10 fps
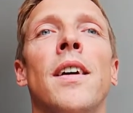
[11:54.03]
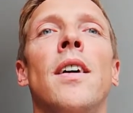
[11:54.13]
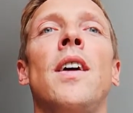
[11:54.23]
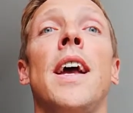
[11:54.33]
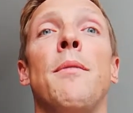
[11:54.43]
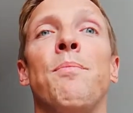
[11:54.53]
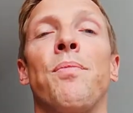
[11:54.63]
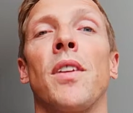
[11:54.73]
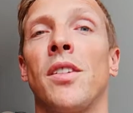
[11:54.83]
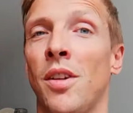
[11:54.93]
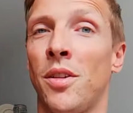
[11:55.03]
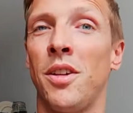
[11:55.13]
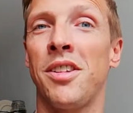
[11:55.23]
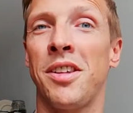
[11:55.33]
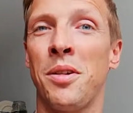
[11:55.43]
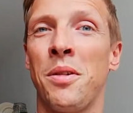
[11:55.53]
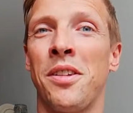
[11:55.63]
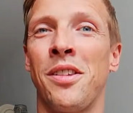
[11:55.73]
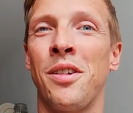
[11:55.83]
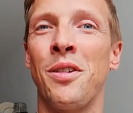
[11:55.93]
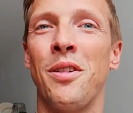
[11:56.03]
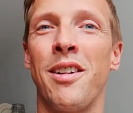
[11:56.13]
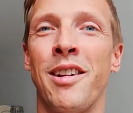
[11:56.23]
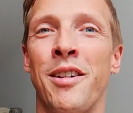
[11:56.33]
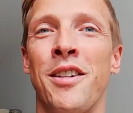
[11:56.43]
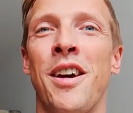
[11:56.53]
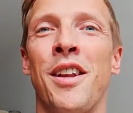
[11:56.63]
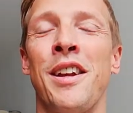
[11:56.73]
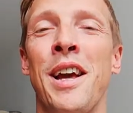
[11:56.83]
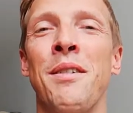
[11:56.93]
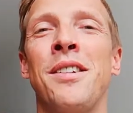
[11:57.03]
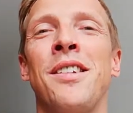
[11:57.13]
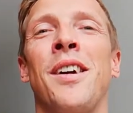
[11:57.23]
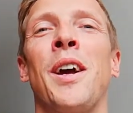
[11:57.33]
Okay, so do you still want to learn other languages?